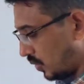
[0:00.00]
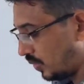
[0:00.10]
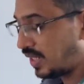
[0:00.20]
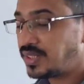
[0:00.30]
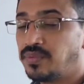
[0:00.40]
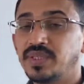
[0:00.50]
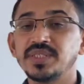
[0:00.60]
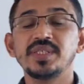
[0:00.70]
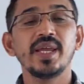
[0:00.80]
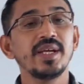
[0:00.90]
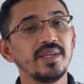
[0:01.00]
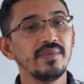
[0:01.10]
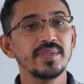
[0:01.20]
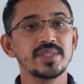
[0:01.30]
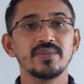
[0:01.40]
they are asking what is net
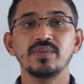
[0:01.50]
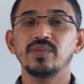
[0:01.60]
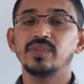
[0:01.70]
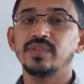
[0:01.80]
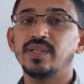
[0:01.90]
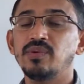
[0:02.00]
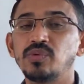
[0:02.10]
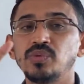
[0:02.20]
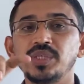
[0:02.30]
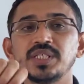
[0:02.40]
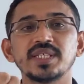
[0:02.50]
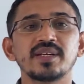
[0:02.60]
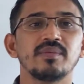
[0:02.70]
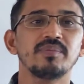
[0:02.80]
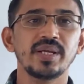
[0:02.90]
deviation. Now two things are
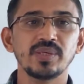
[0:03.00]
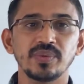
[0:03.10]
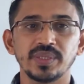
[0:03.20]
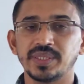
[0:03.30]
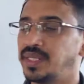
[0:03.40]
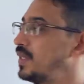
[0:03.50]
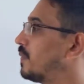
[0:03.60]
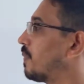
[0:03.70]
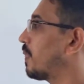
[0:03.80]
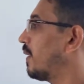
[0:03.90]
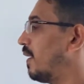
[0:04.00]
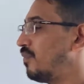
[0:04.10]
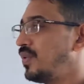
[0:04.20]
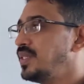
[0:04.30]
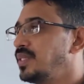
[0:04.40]
combined together, right now, a
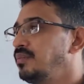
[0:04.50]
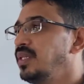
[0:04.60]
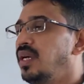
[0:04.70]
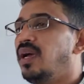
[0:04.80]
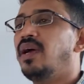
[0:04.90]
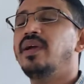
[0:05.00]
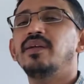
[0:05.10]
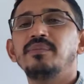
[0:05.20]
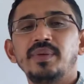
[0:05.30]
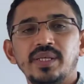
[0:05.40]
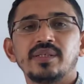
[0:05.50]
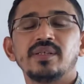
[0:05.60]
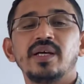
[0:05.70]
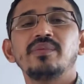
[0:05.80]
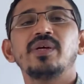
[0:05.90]
prism and a
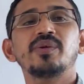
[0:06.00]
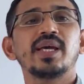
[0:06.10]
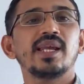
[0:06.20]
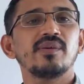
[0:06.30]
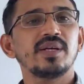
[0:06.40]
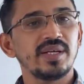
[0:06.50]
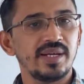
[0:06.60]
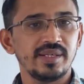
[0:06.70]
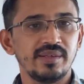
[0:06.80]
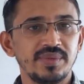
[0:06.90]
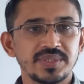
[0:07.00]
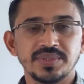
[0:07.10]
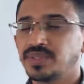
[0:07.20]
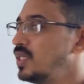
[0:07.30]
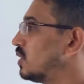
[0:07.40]
mirror, and we have to calculate net
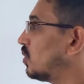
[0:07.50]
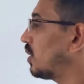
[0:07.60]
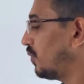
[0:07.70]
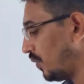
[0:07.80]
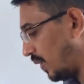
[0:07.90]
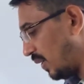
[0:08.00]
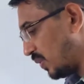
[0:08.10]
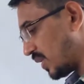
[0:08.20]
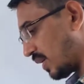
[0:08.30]
deviation. So like few values are